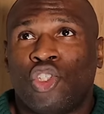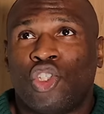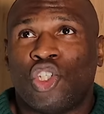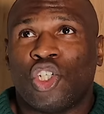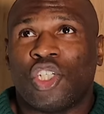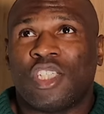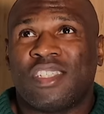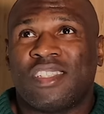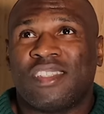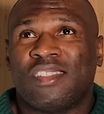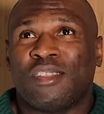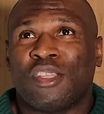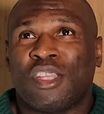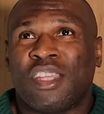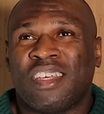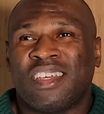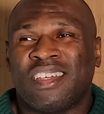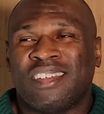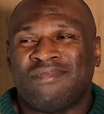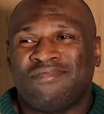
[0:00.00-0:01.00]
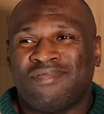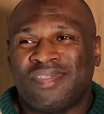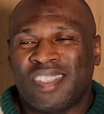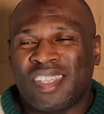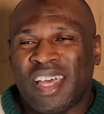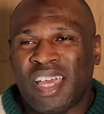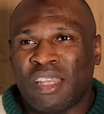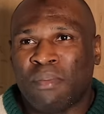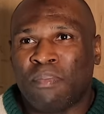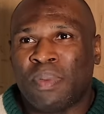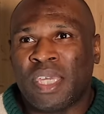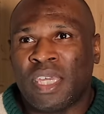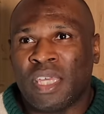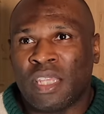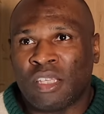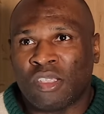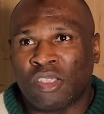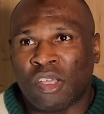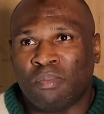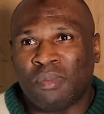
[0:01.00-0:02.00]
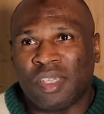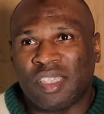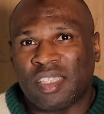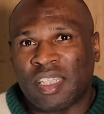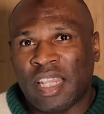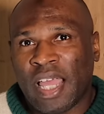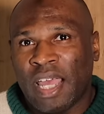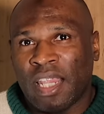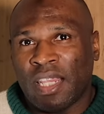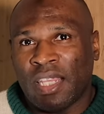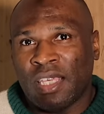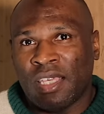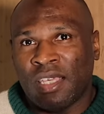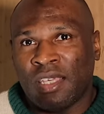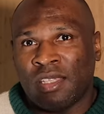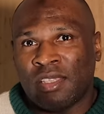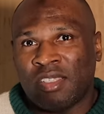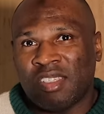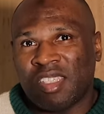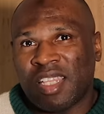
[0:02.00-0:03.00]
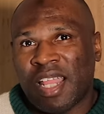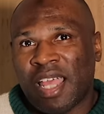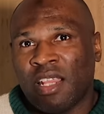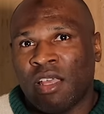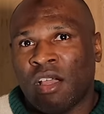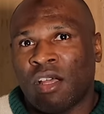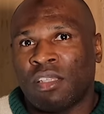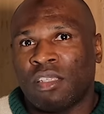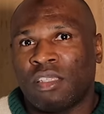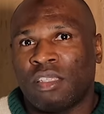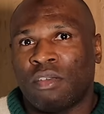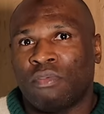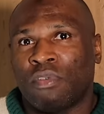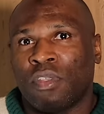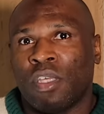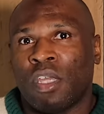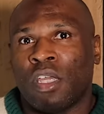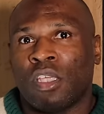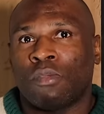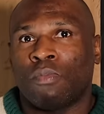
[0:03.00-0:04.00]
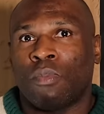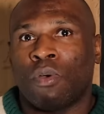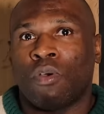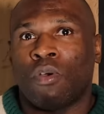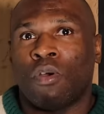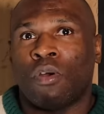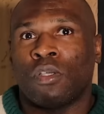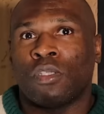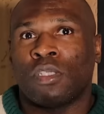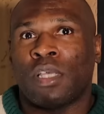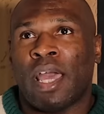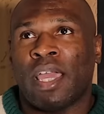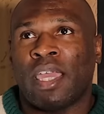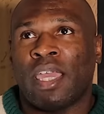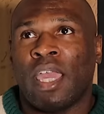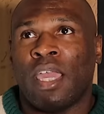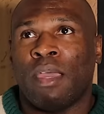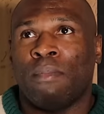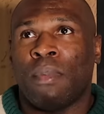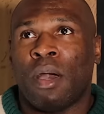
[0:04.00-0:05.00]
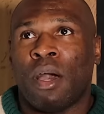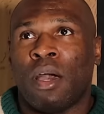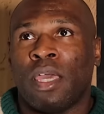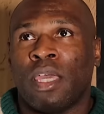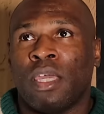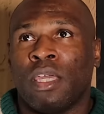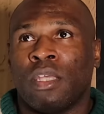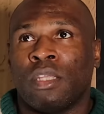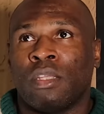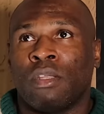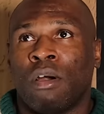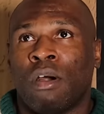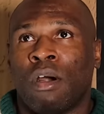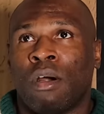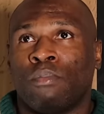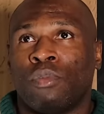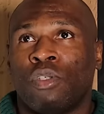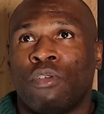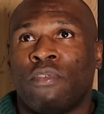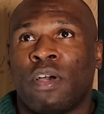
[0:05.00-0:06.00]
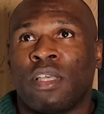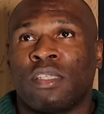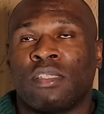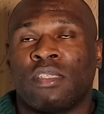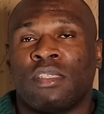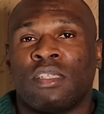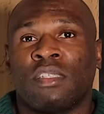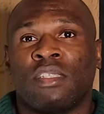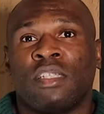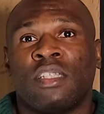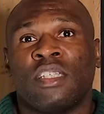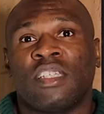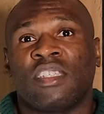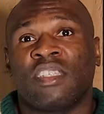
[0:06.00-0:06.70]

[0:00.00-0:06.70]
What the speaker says: just starting the beginning, so I'm just slightly under 7 years because I came out in 2016